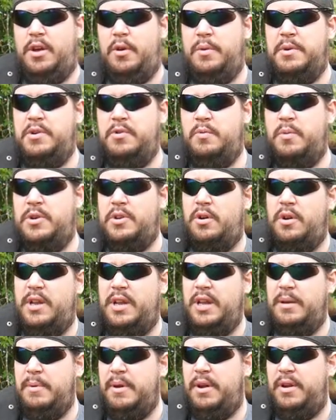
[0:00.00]
go into when
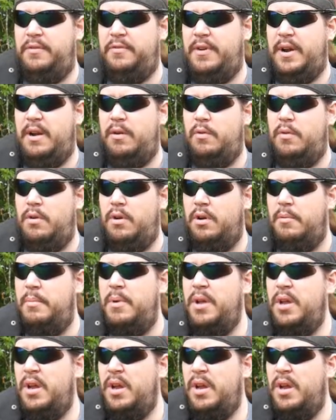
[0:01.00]
talking about a firearm